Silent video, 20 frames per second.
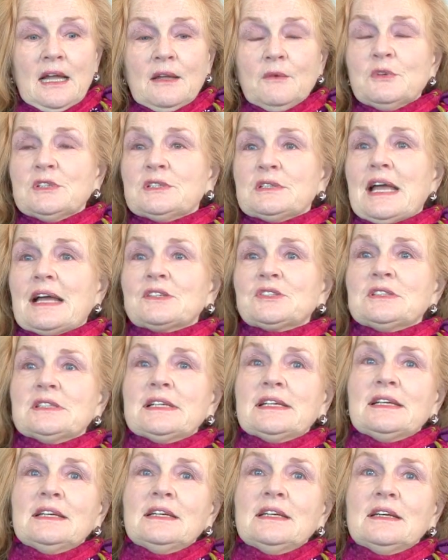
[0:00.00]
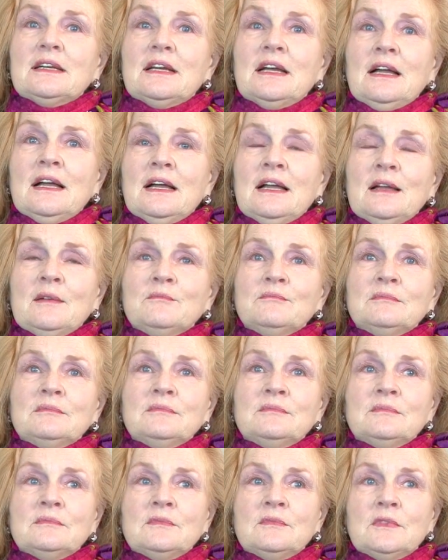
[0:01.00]
It was actually,
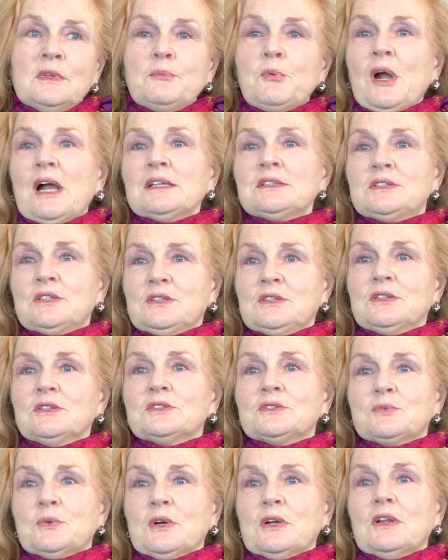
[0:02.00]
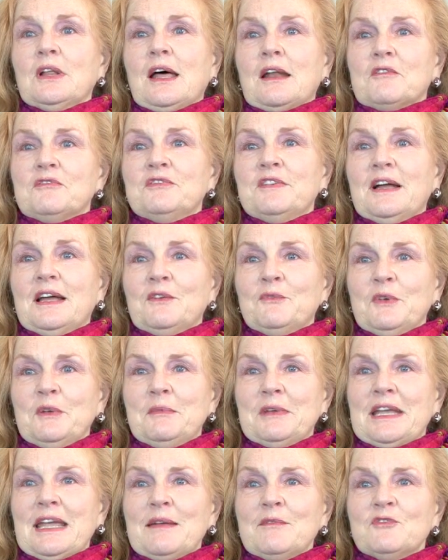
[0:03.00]
the prostitutes were a lot of fun. We
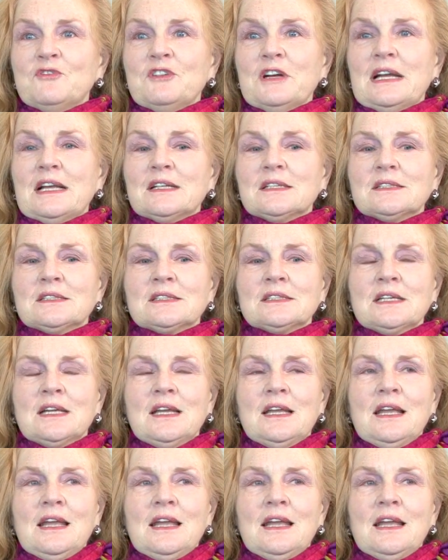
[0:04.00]
became friends.